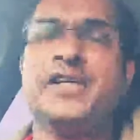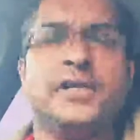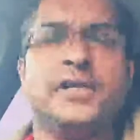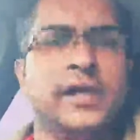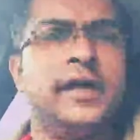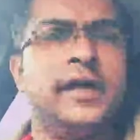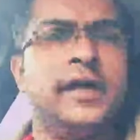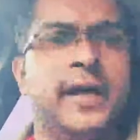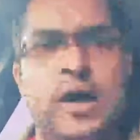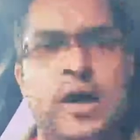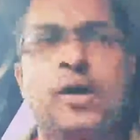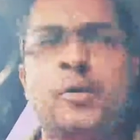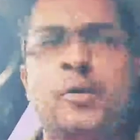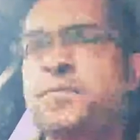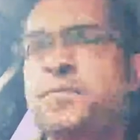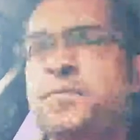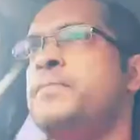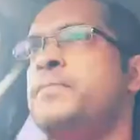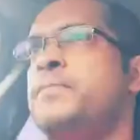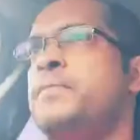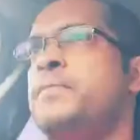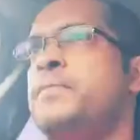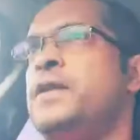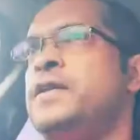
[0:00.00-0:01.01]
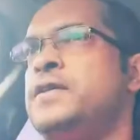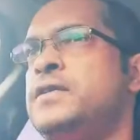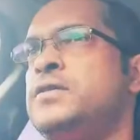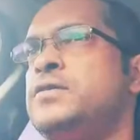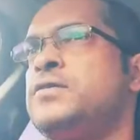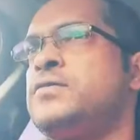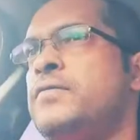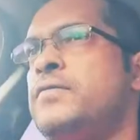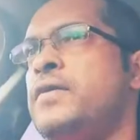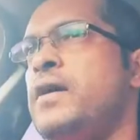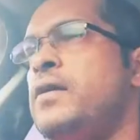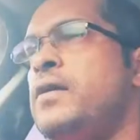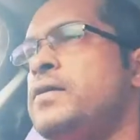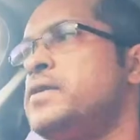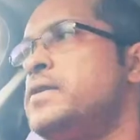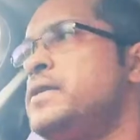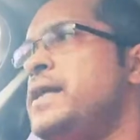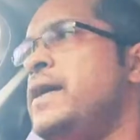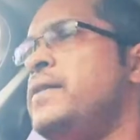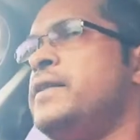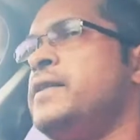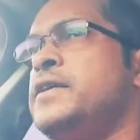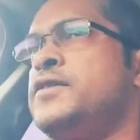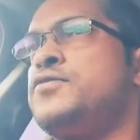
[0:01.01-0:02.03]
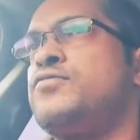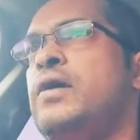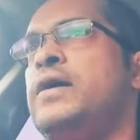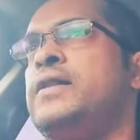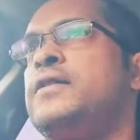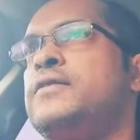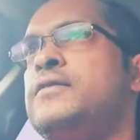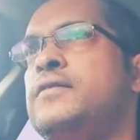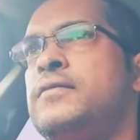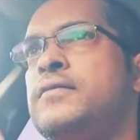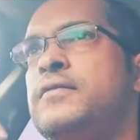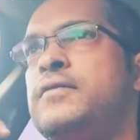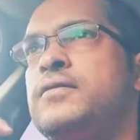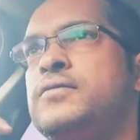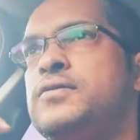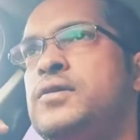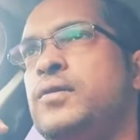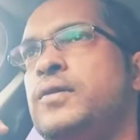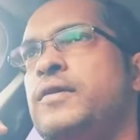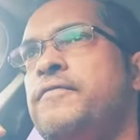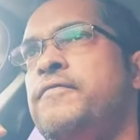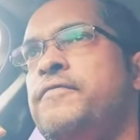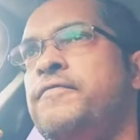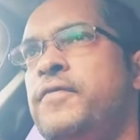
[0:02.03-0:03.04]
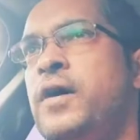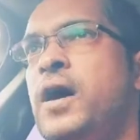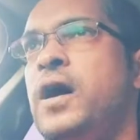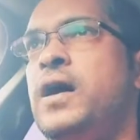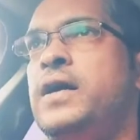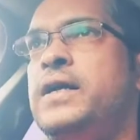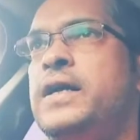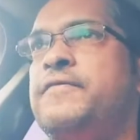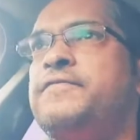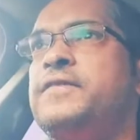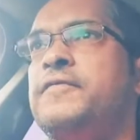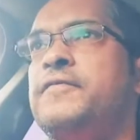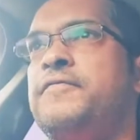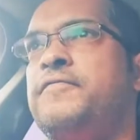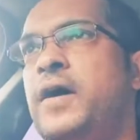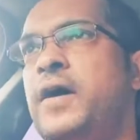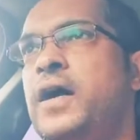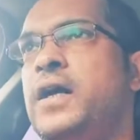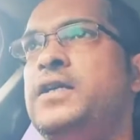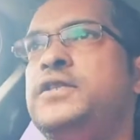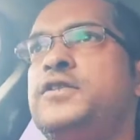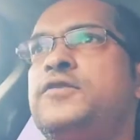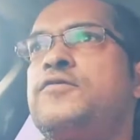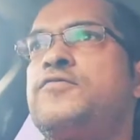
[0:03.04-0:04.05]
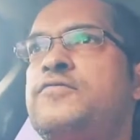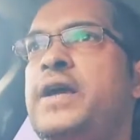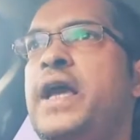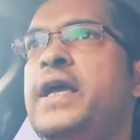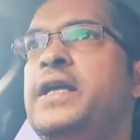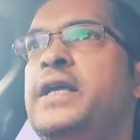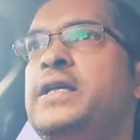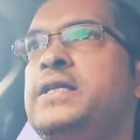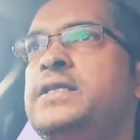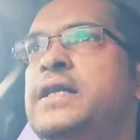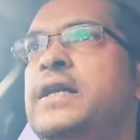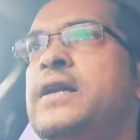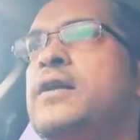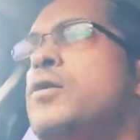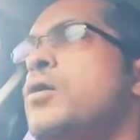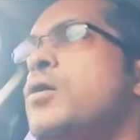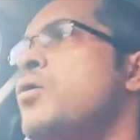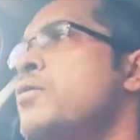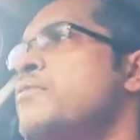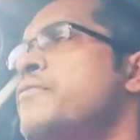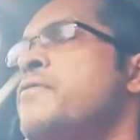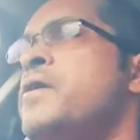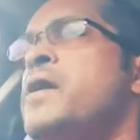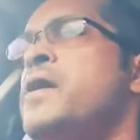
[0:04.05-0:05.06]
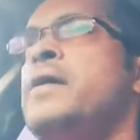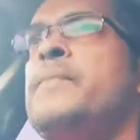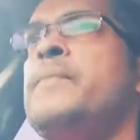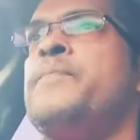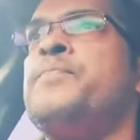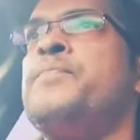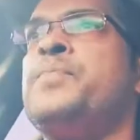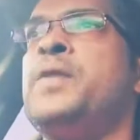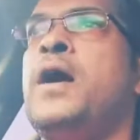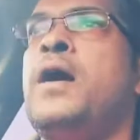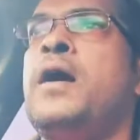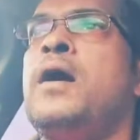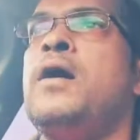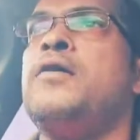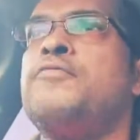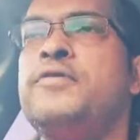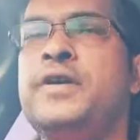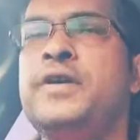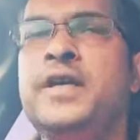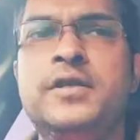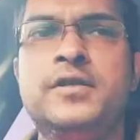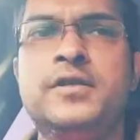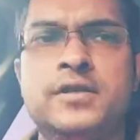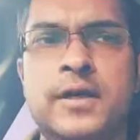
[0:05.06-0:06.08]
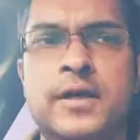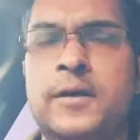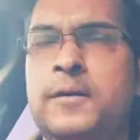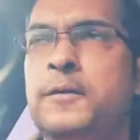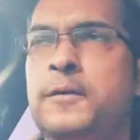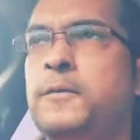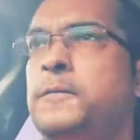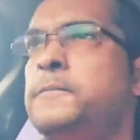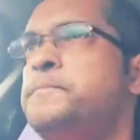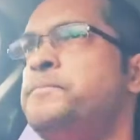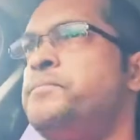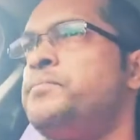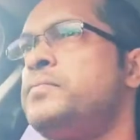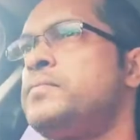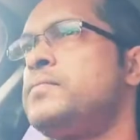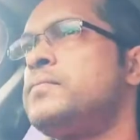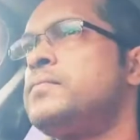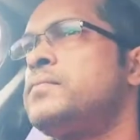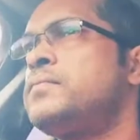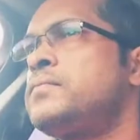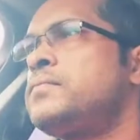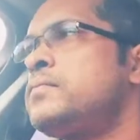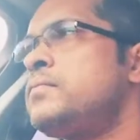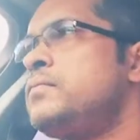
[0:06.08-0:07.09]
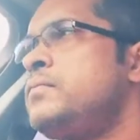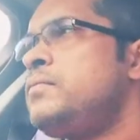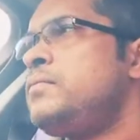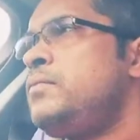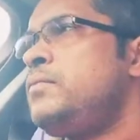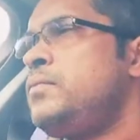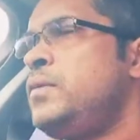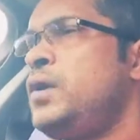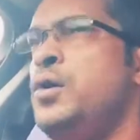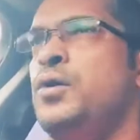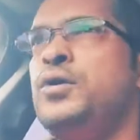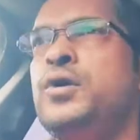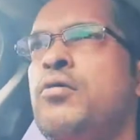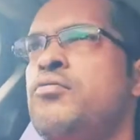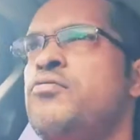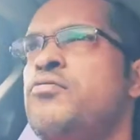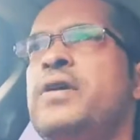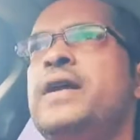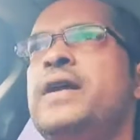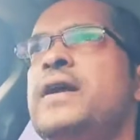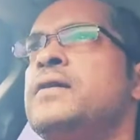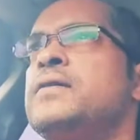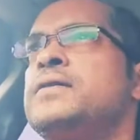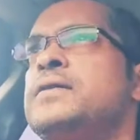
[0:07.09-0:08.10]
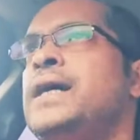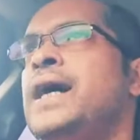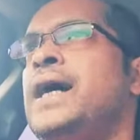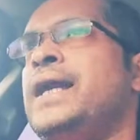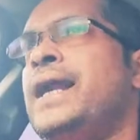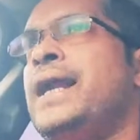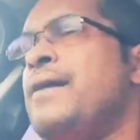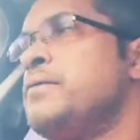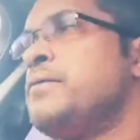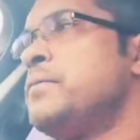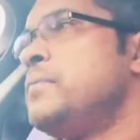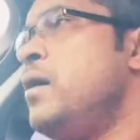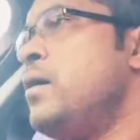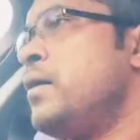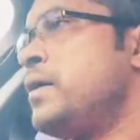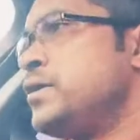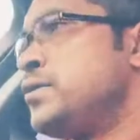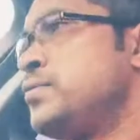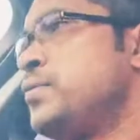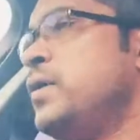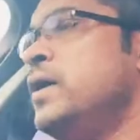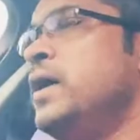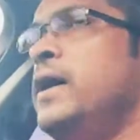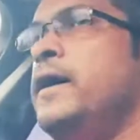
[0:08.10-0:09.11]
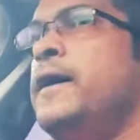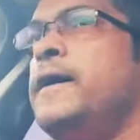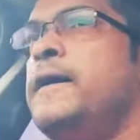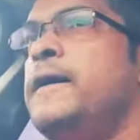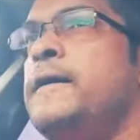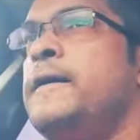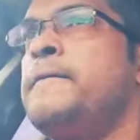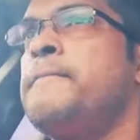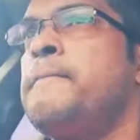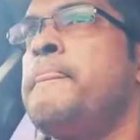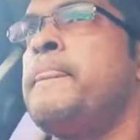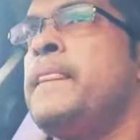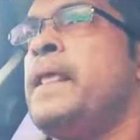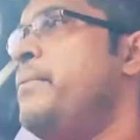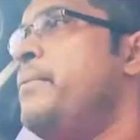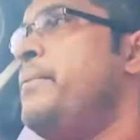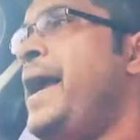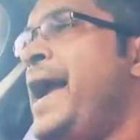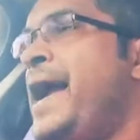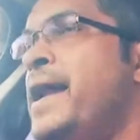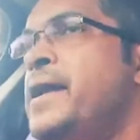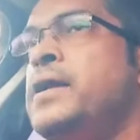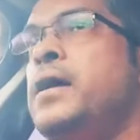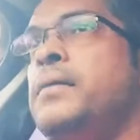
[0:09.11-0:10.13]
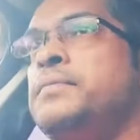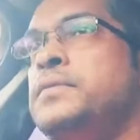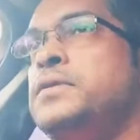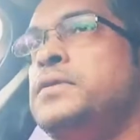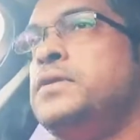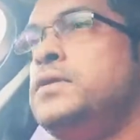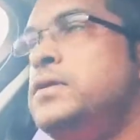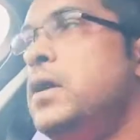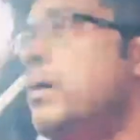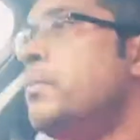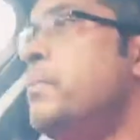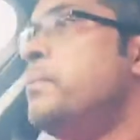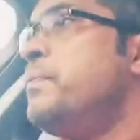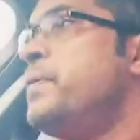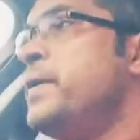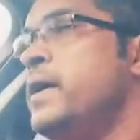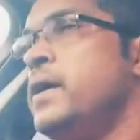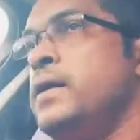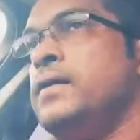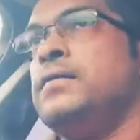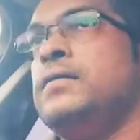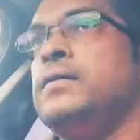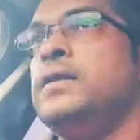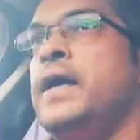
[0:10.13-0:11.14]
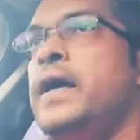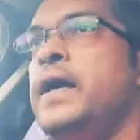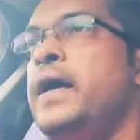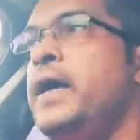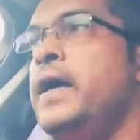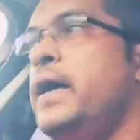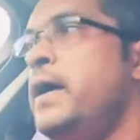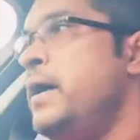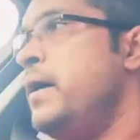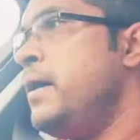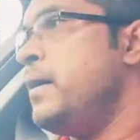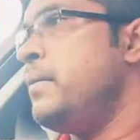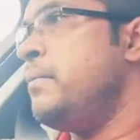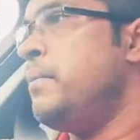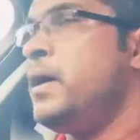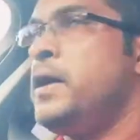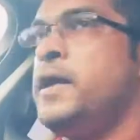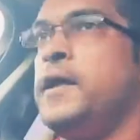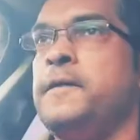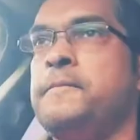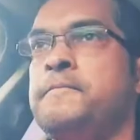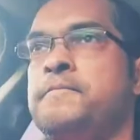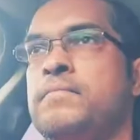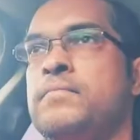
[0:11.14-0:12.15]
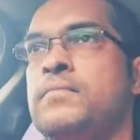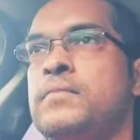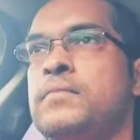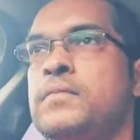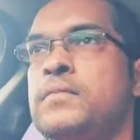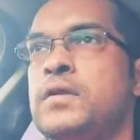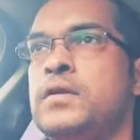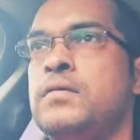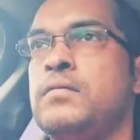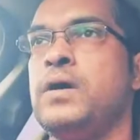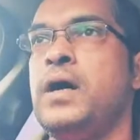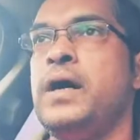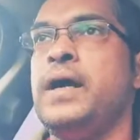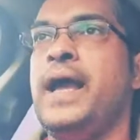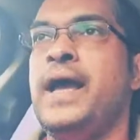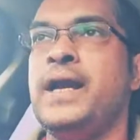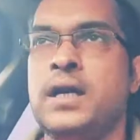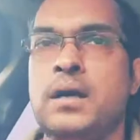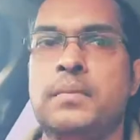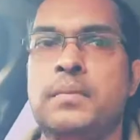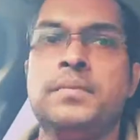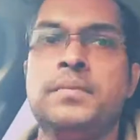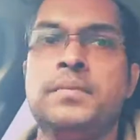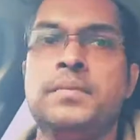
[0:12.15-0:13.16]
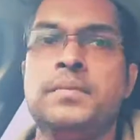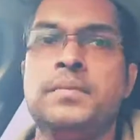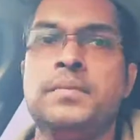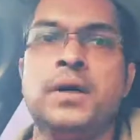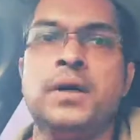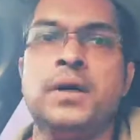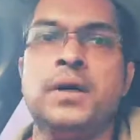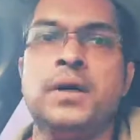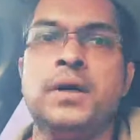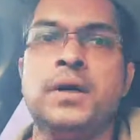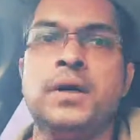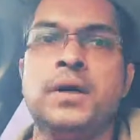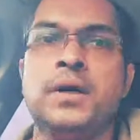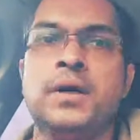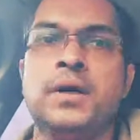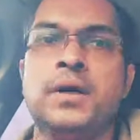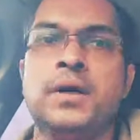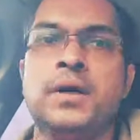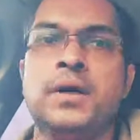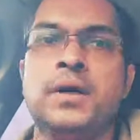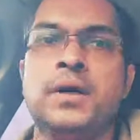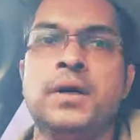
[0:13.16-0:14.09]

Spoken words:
So the FUD actually helps. Now let's just understand this, right? So the FUD, if the FUD is created, and a lot of retail who don't really understand how the markets work end up dumping their money, right?